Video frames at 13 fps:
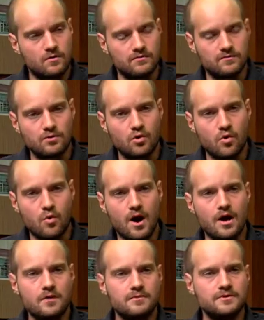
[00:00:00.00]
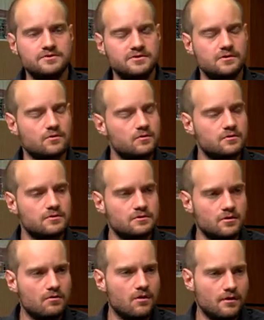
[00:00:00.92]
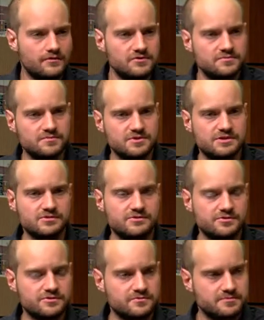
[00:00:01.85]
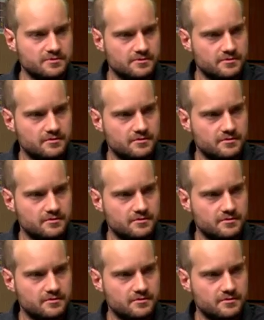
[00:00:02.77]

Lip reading: requirements in order to go on these mission trips?